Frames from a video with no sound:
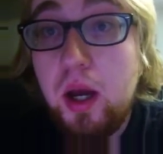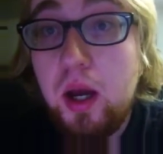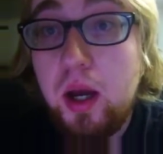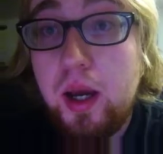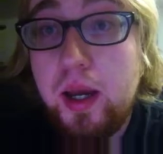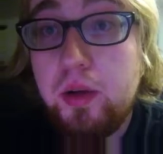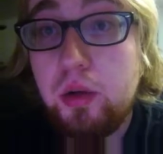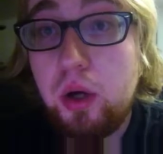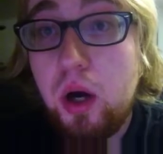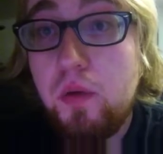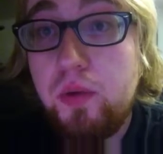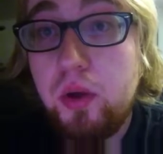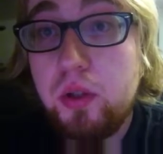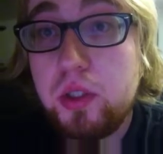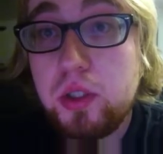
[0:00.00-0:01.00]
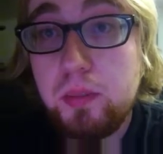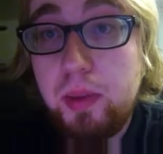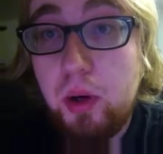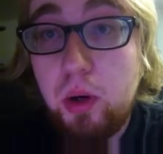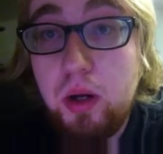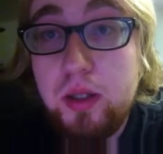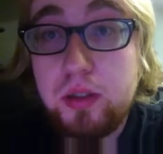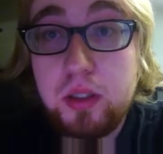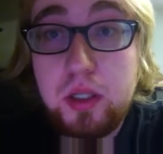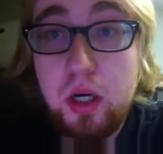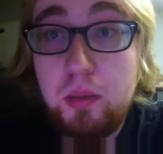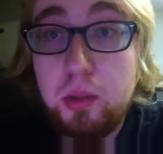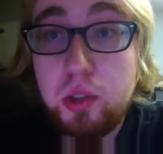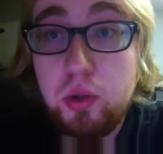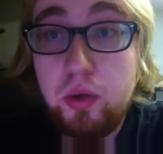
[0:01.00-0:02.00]
Andrew Garfield is a
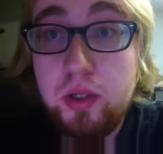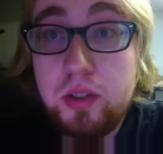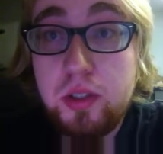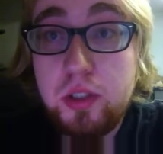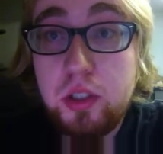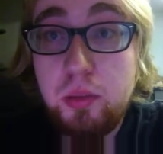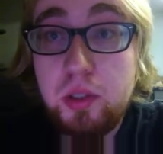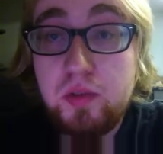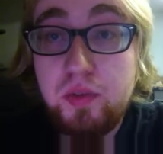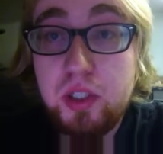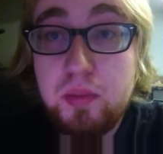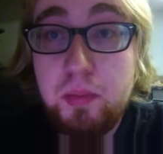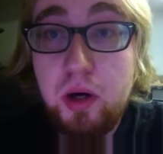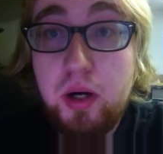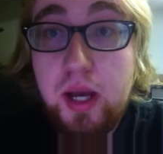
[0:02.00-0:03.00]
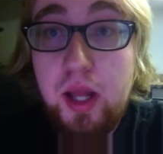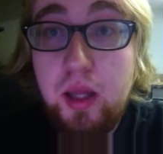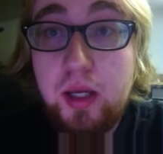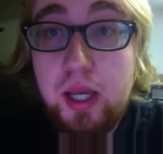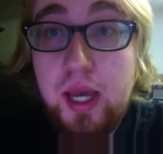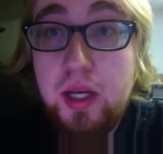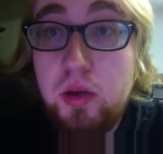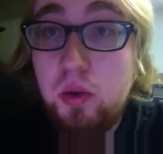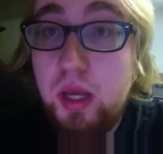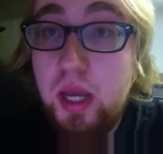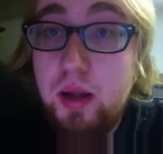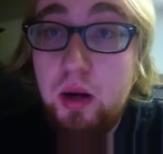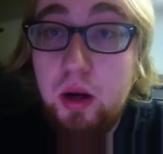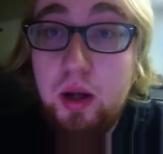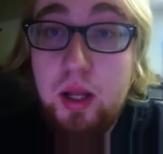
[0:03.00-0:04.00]
terrible choice. He's too much of a smart aleck, and you
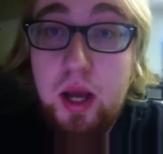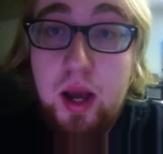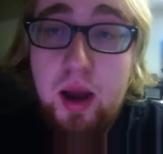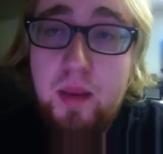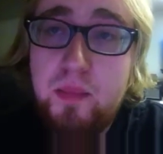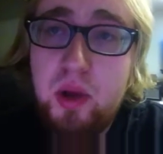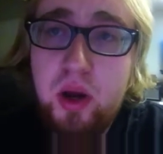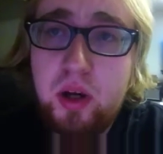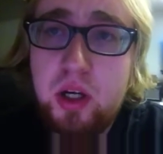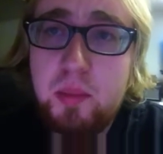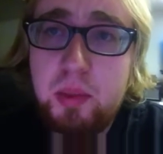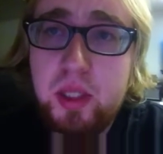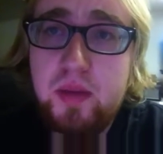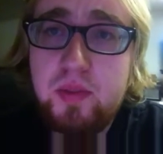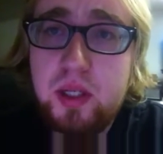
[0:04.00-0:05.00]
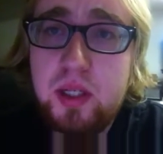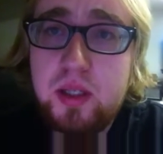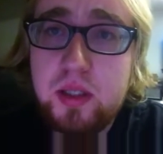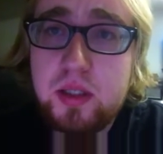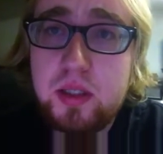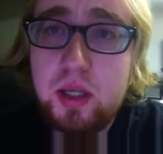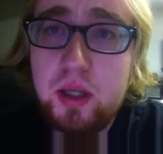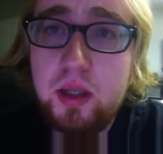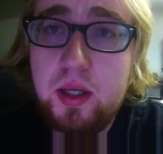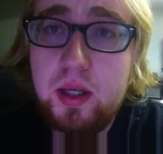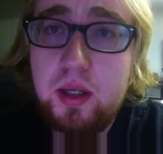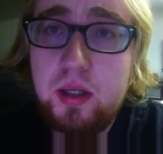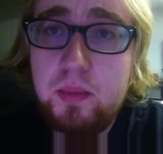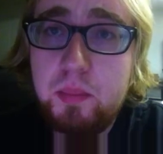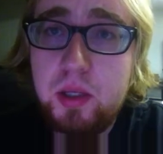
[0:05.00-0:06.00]
cannot. I'm not going to believe that he doesn't get
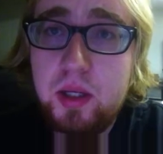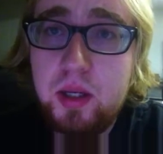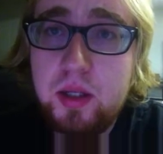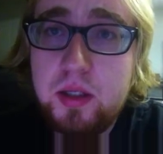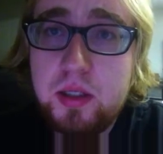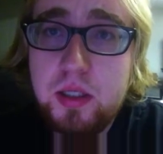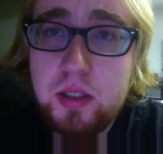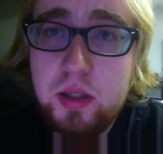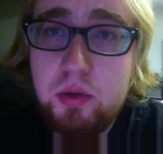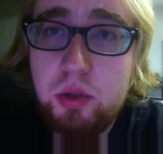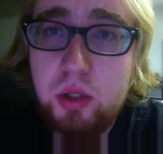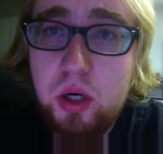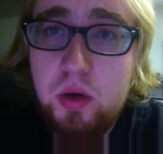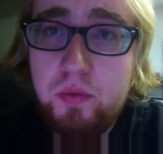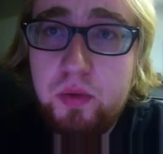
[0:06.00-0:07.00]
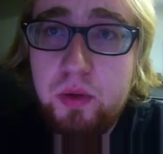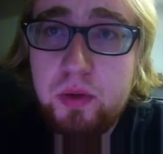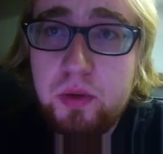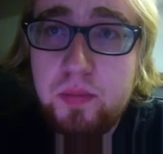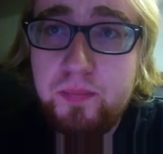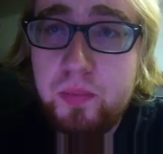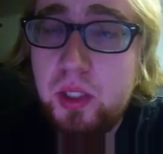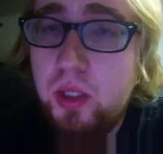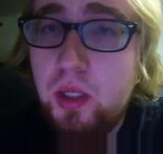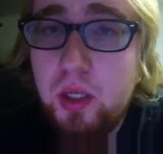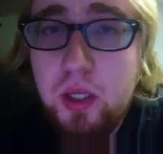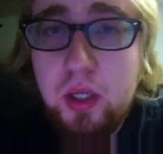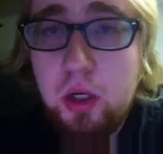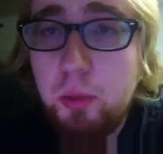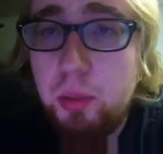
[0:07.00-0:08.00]
laid because he's Andrew Garfield.
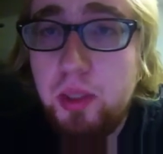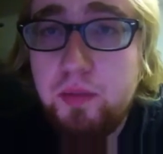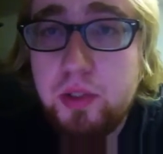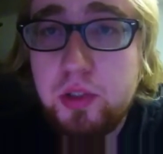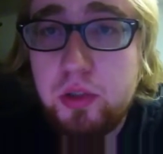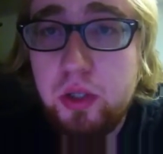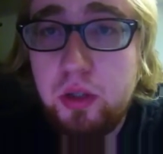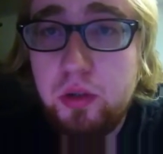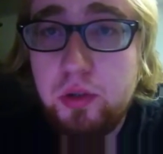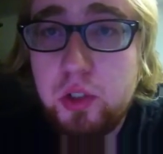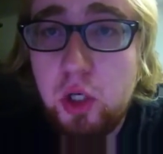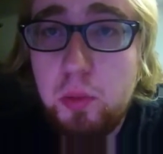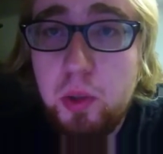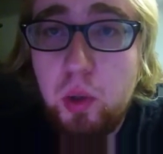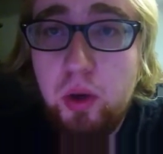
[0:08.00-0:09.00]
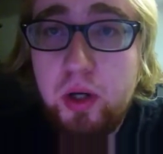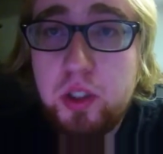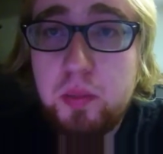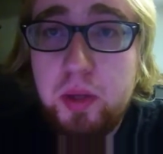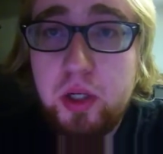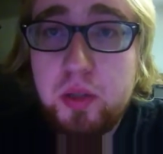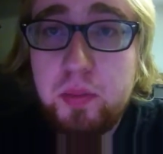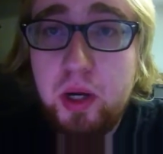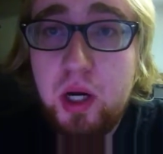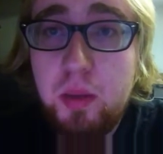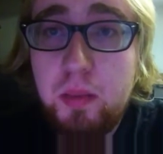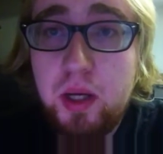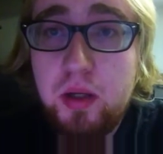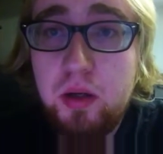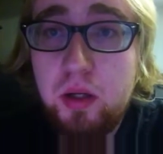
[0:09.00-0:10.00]
You don't believe his struggle. Tobey Maguire's a better Spider-Man.